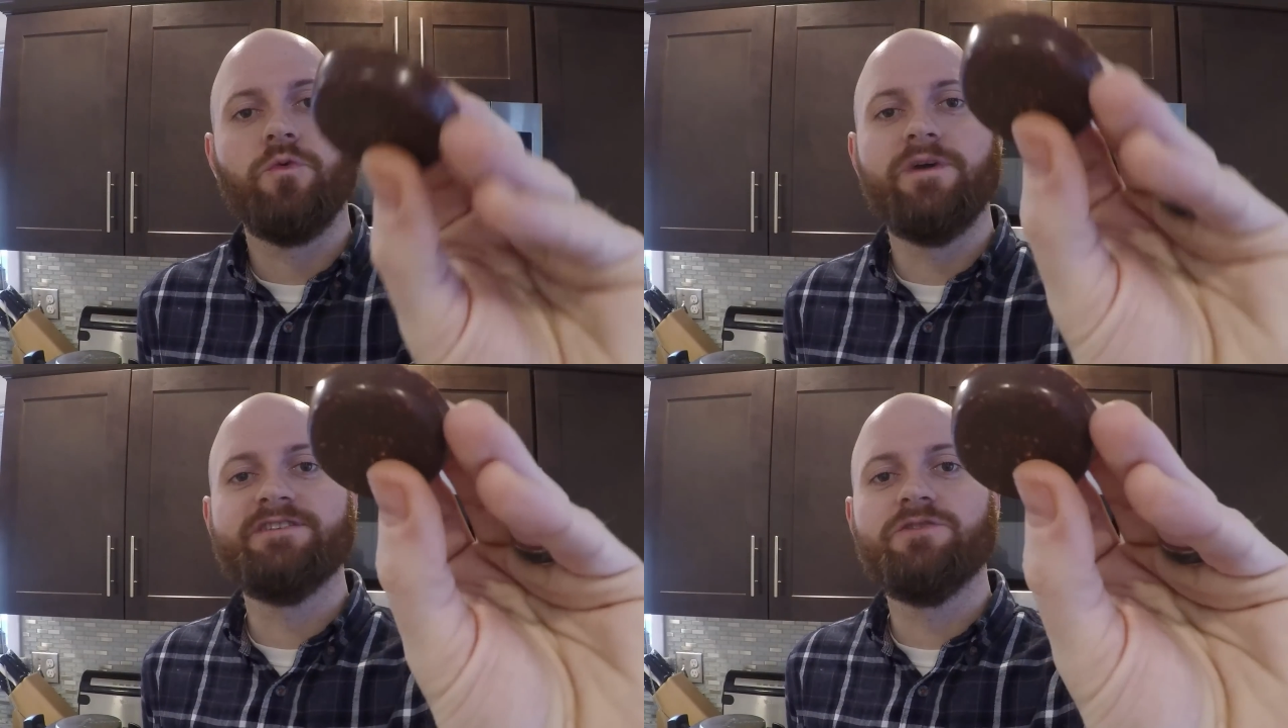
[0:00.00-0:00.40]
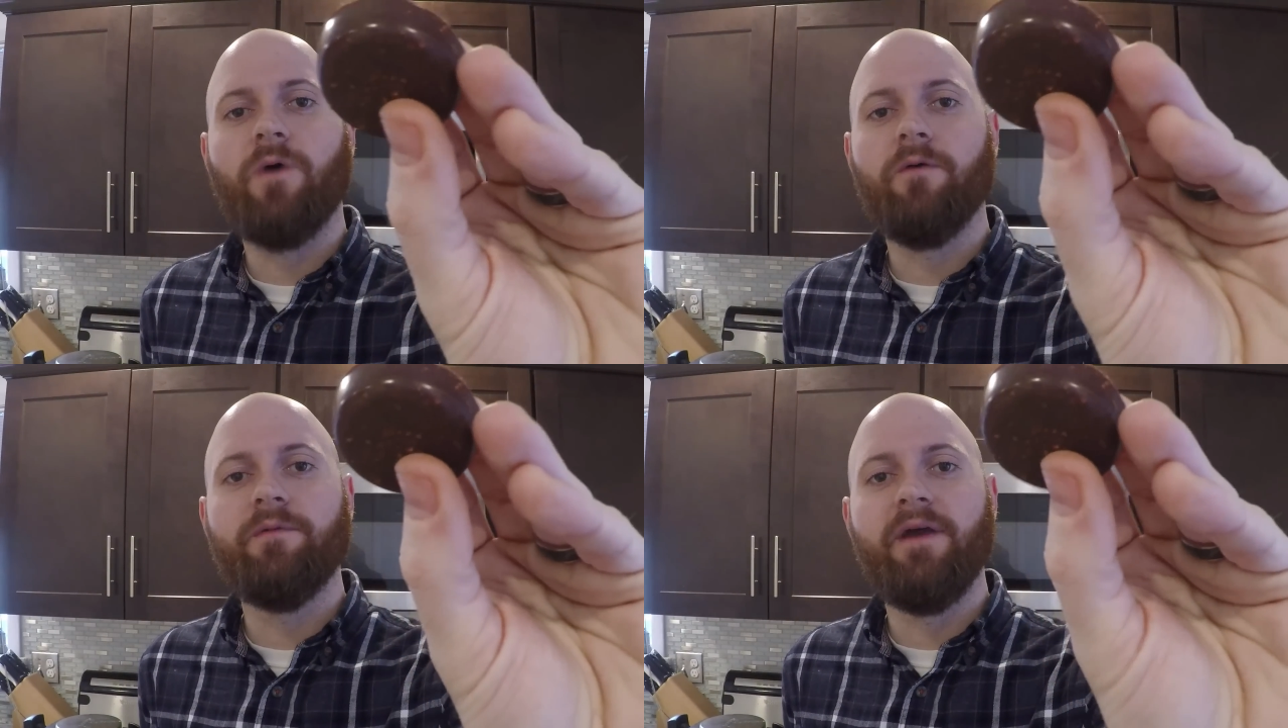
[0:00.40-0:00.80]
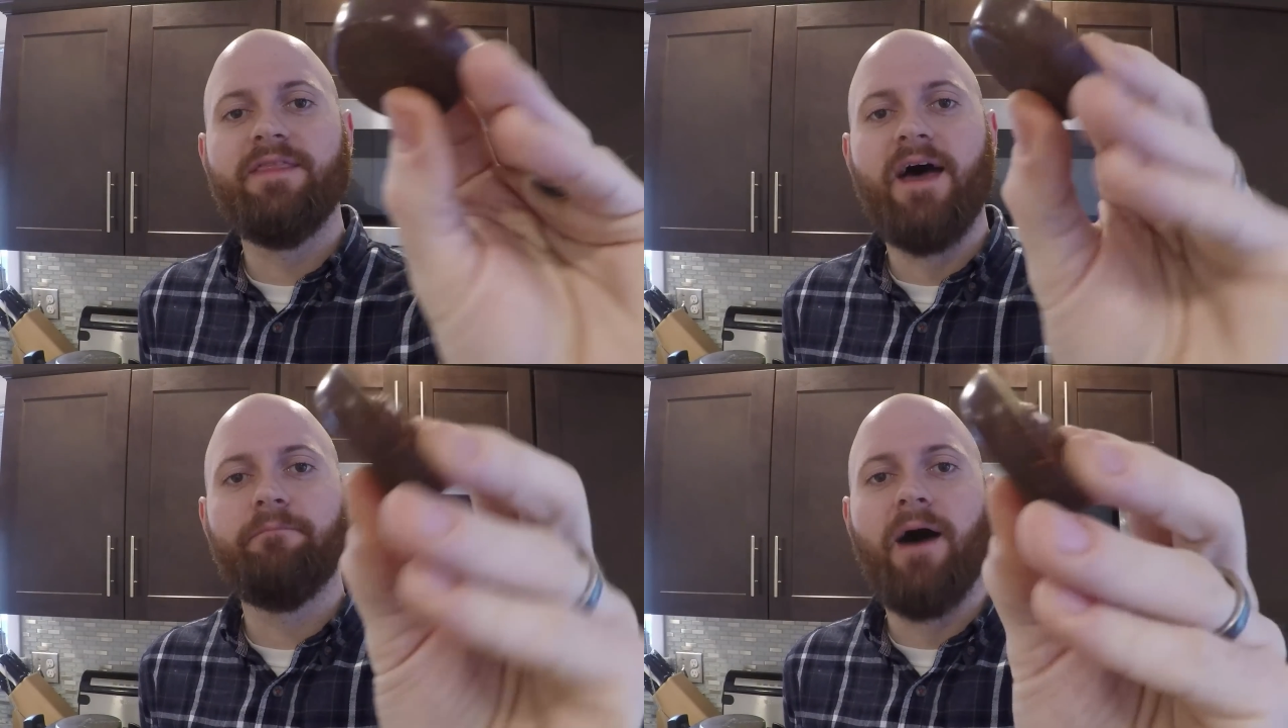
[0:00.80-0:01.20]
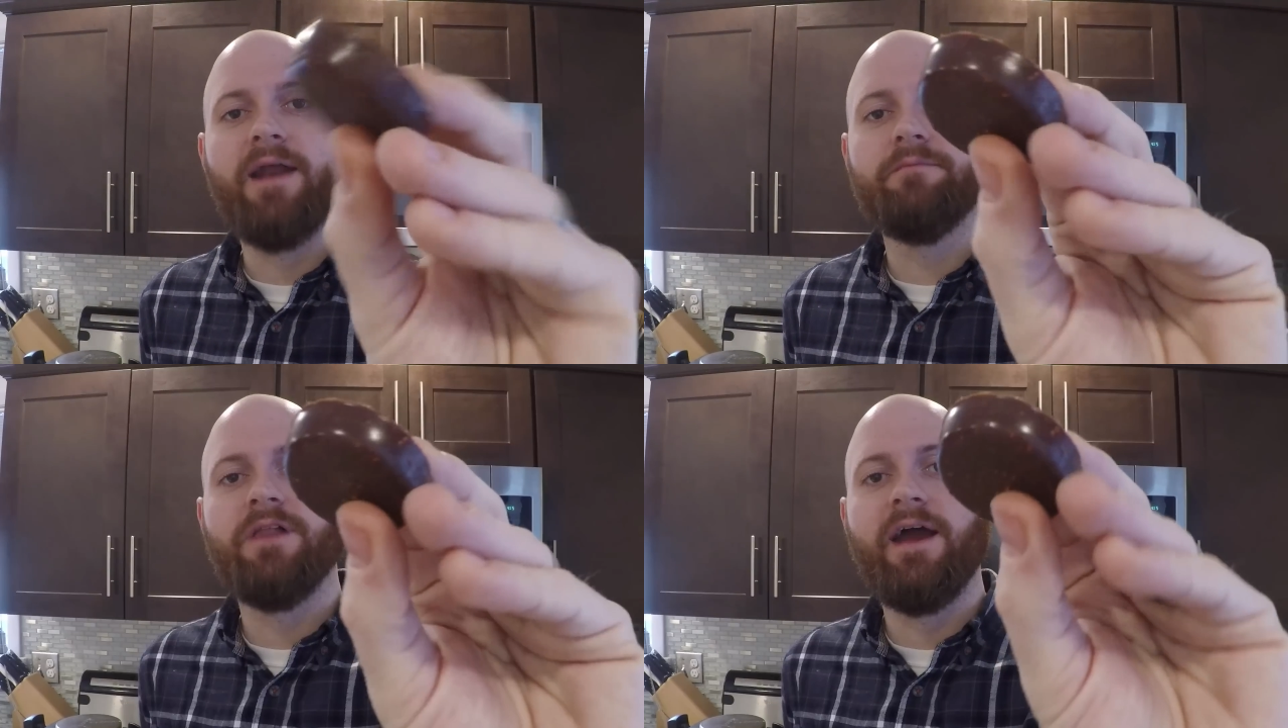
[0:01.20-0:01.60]
the reason why we made that
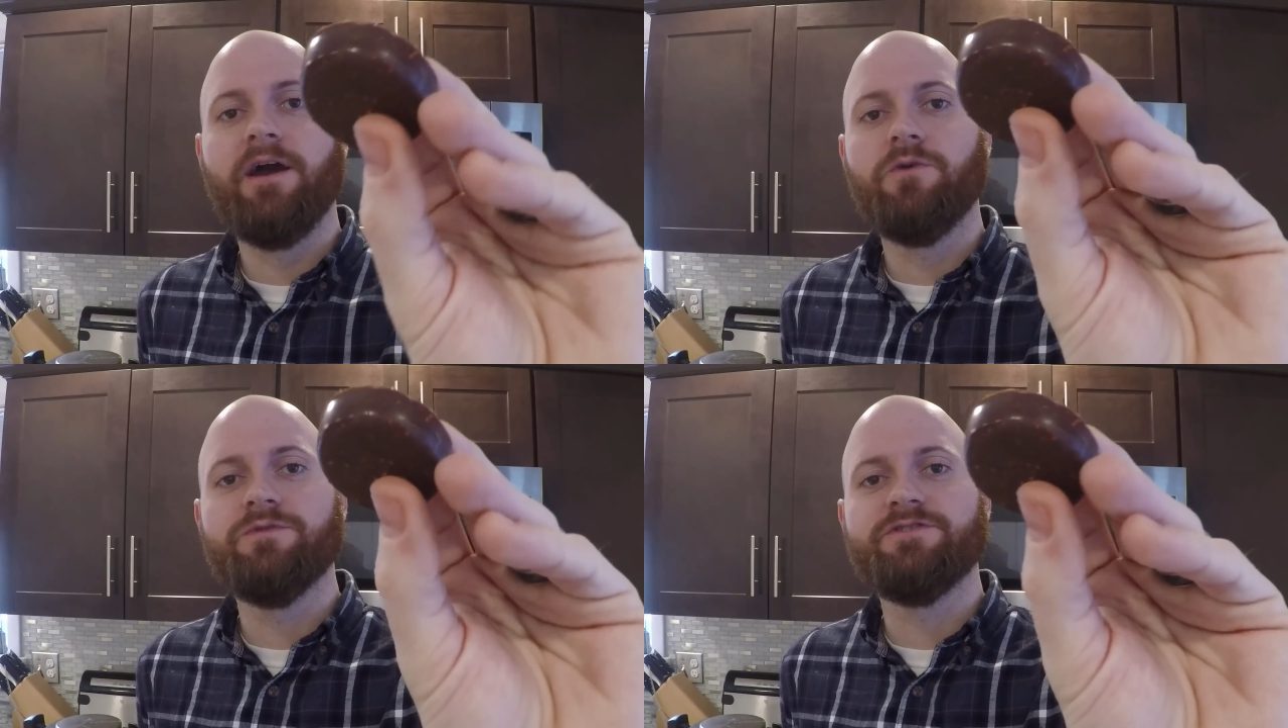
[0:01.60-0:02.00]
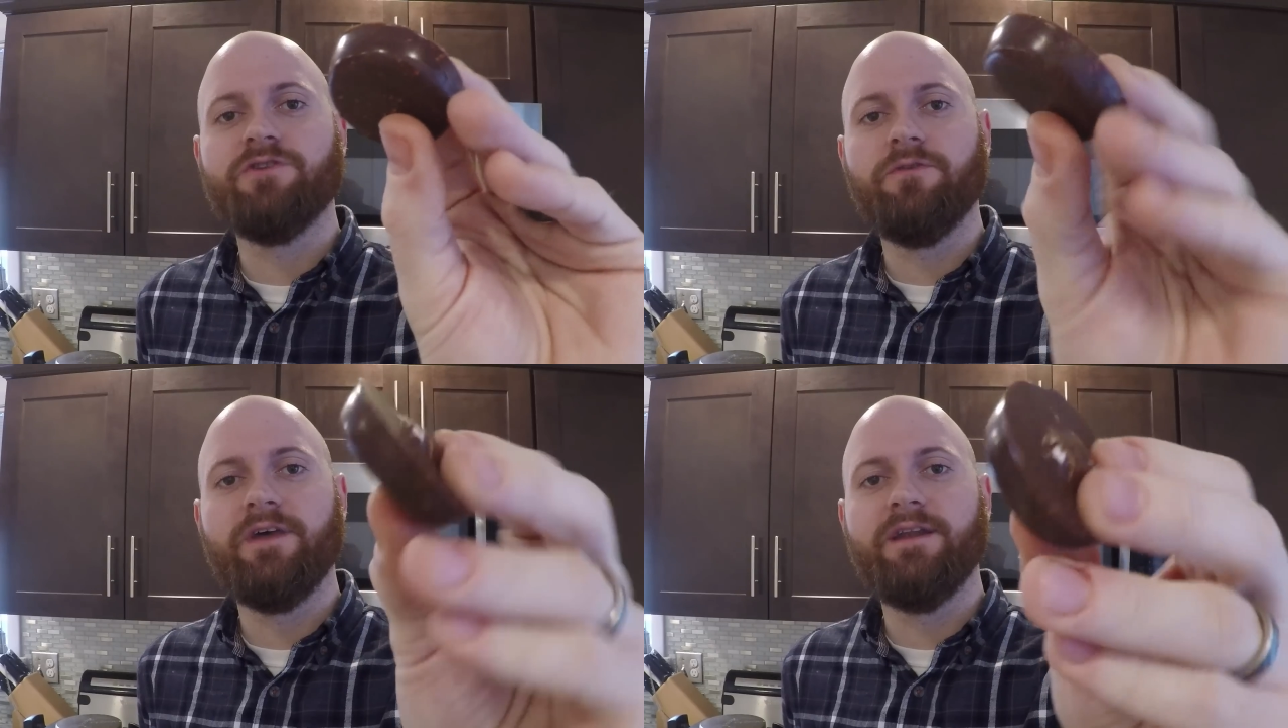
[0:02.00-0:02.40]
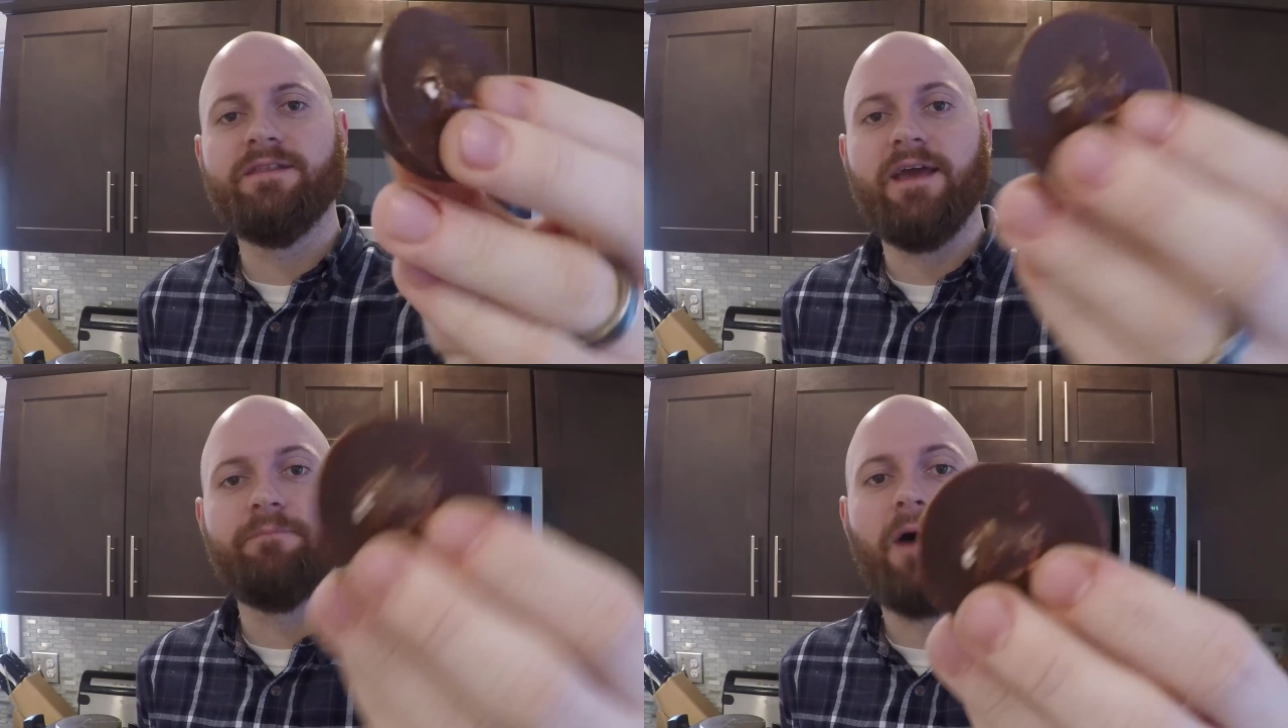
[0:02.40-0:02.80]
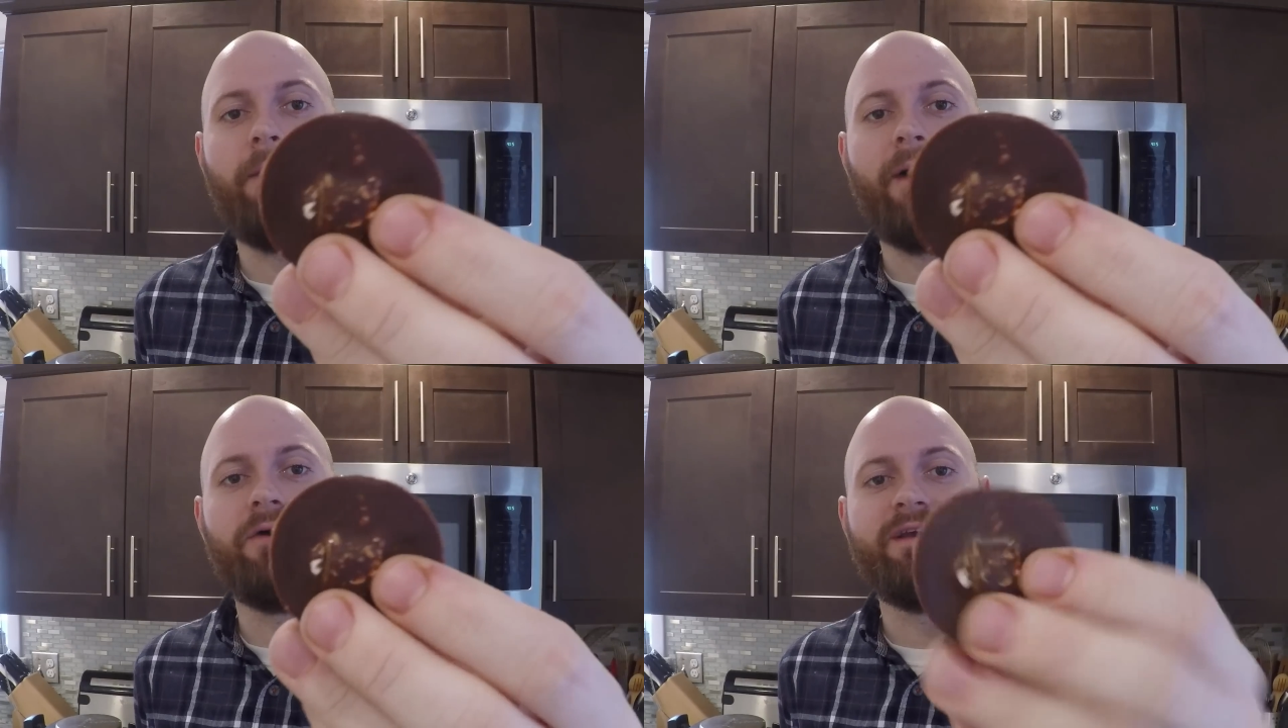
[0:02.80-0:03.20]
bottom layer was so that they
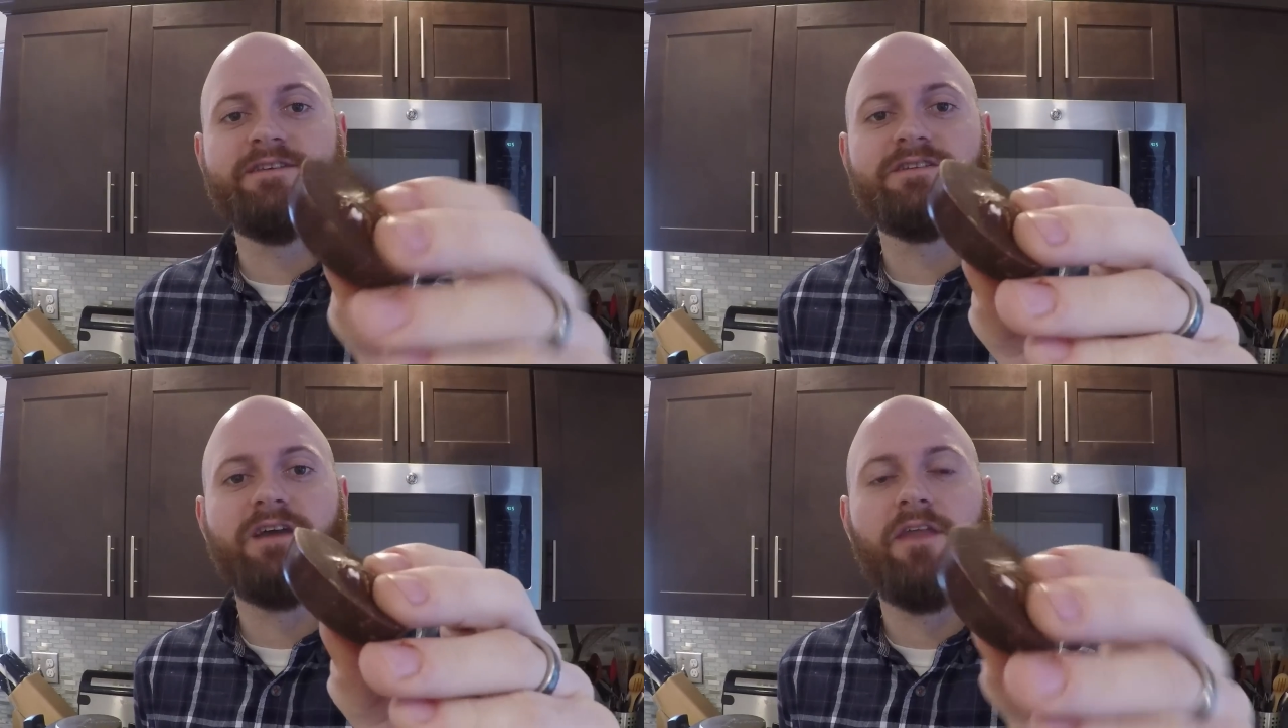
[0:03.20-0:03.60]
pop out easily,